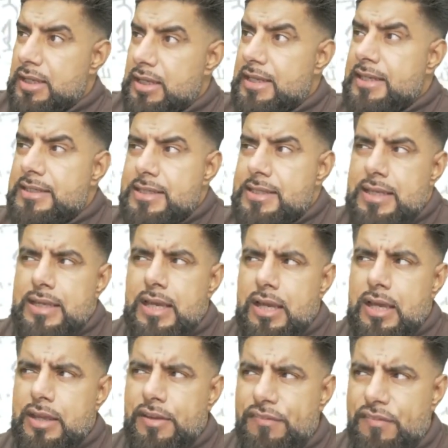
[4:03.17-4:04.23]

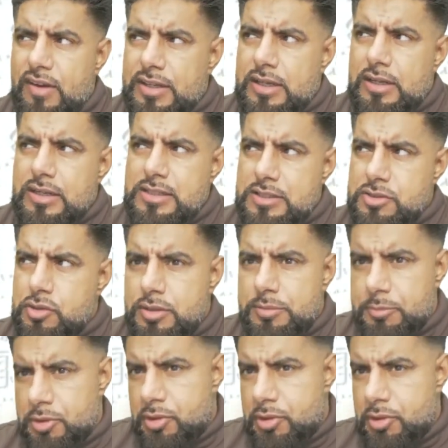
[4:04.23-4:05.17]
if I understood him